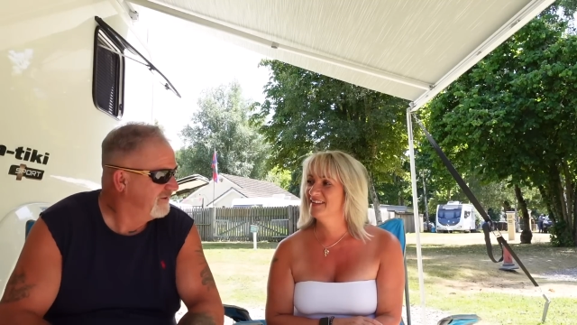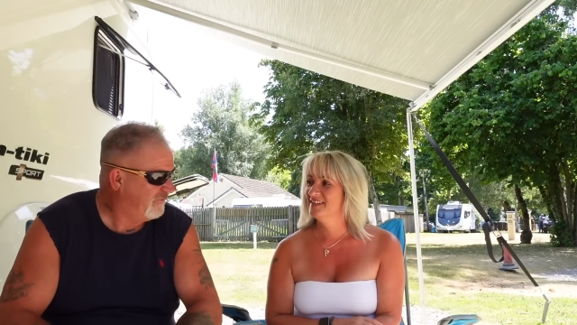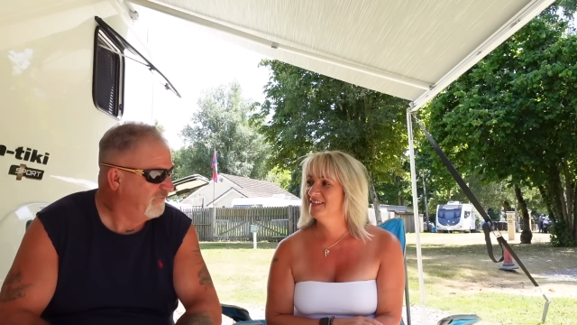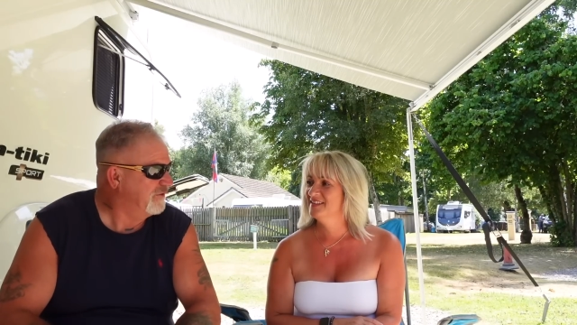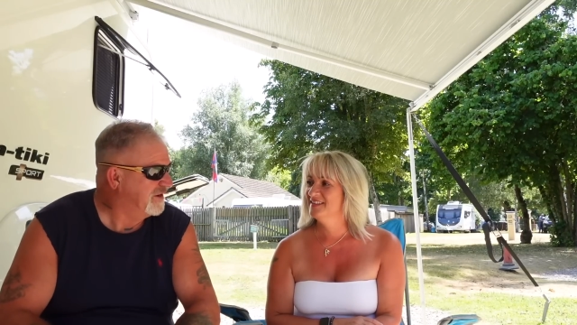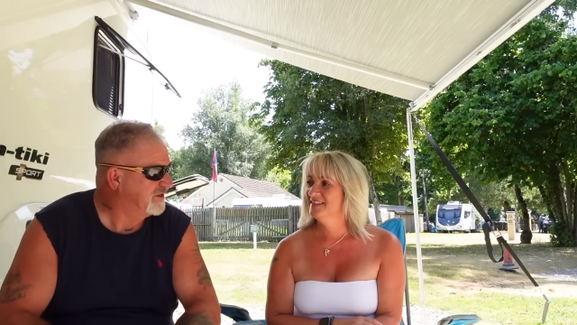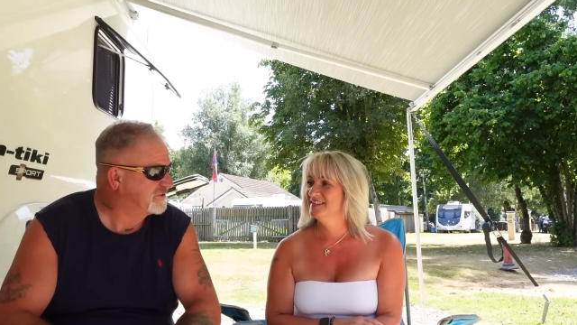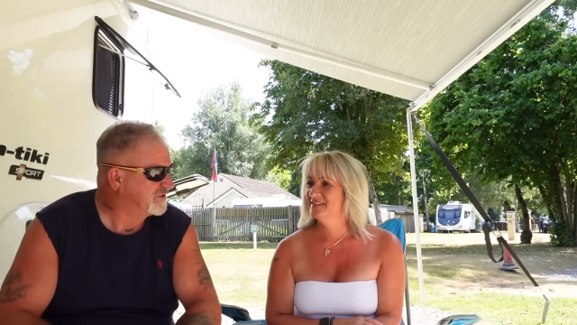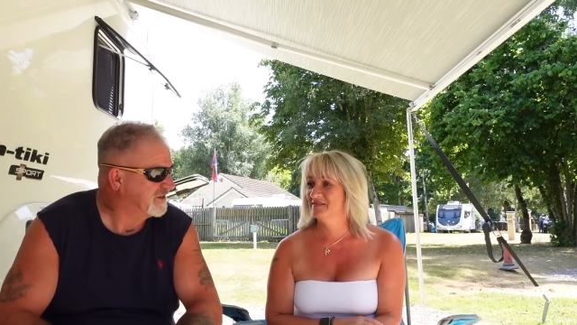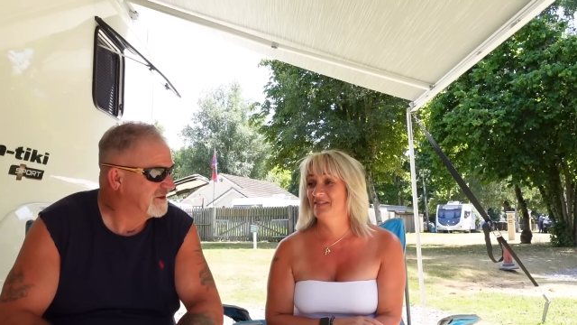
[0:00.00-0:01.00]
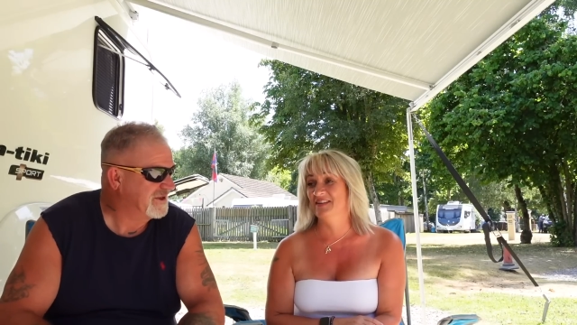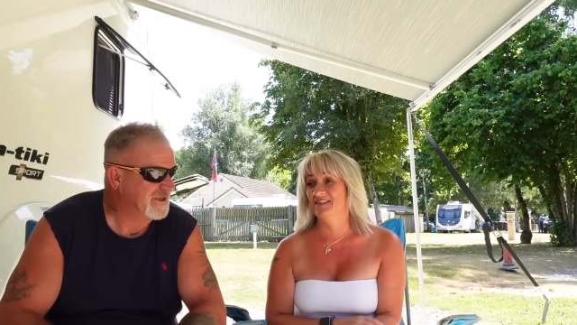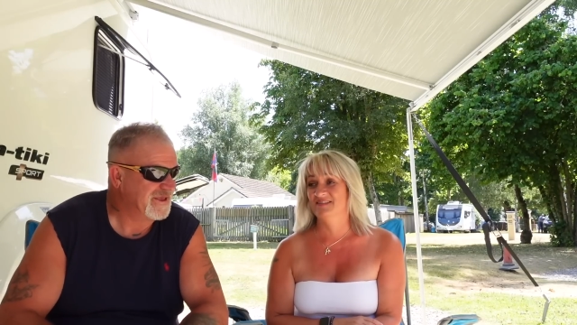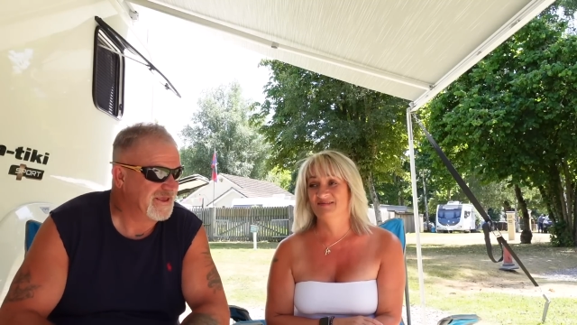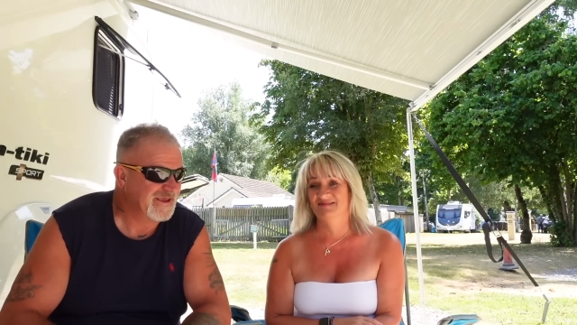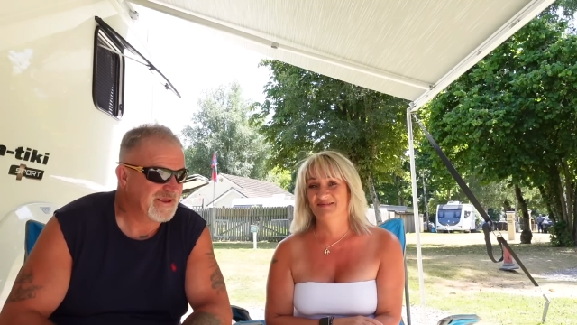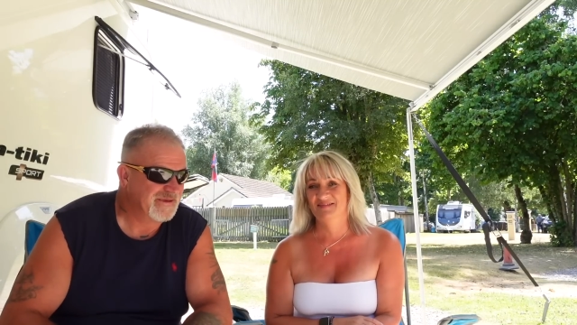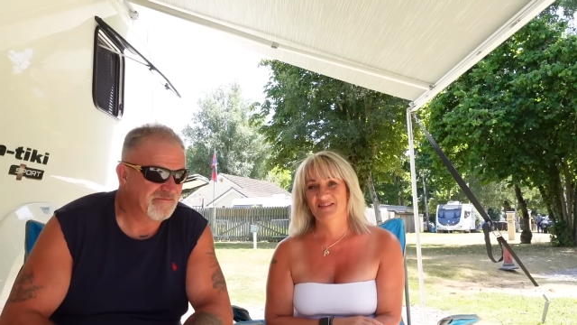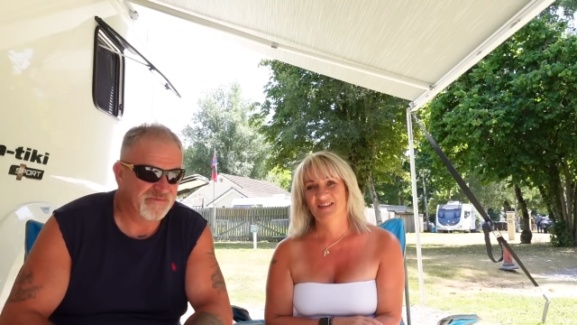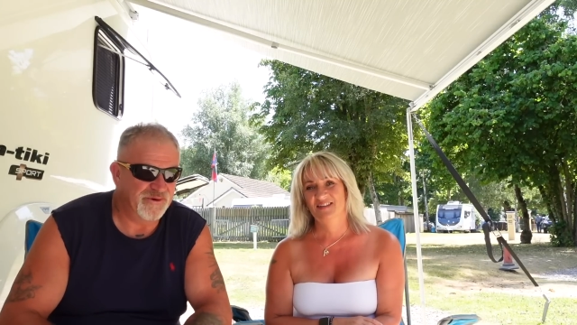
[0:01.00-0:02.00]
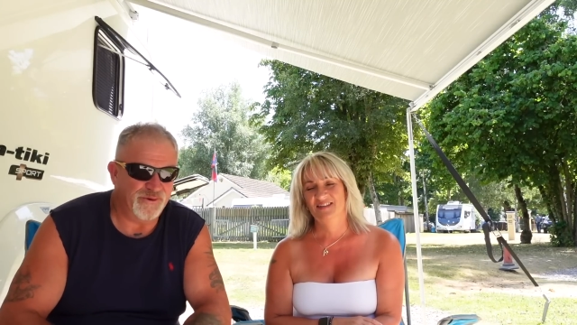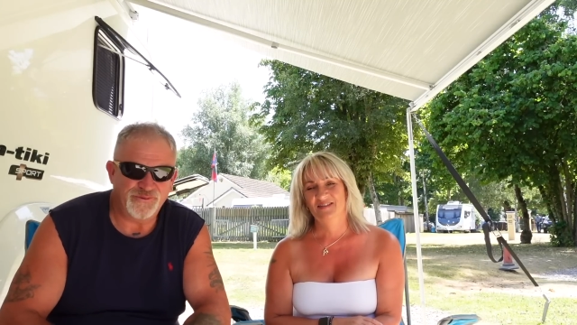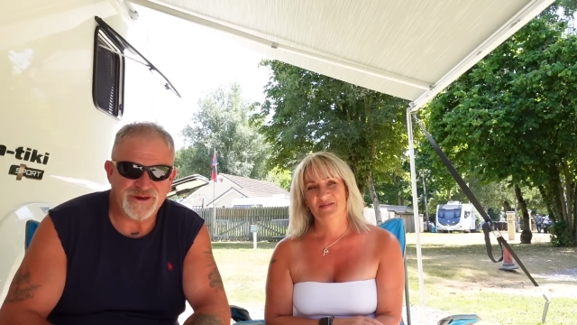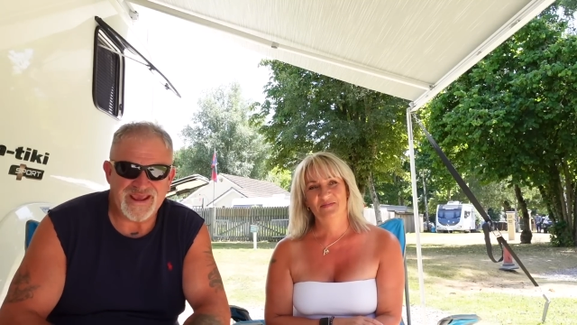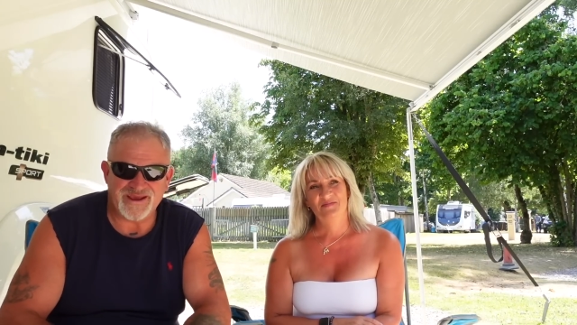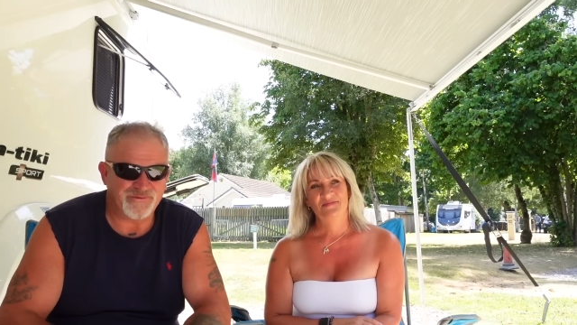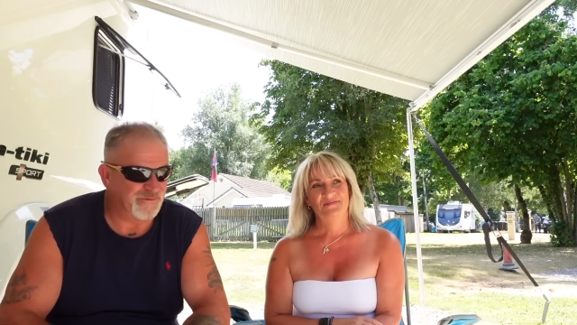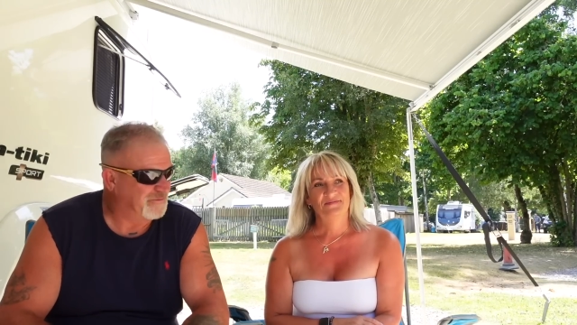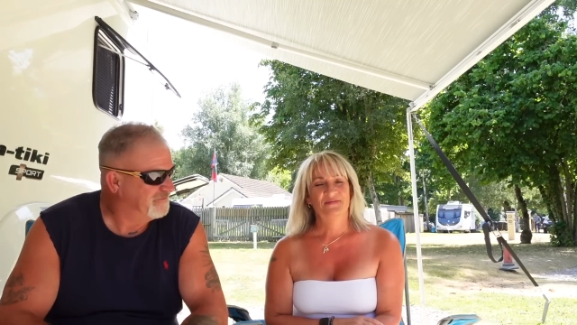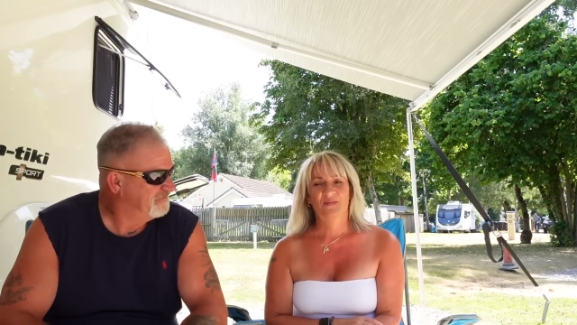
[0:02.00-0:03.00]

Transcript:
Speaker 1: have you finished? Bloody hell.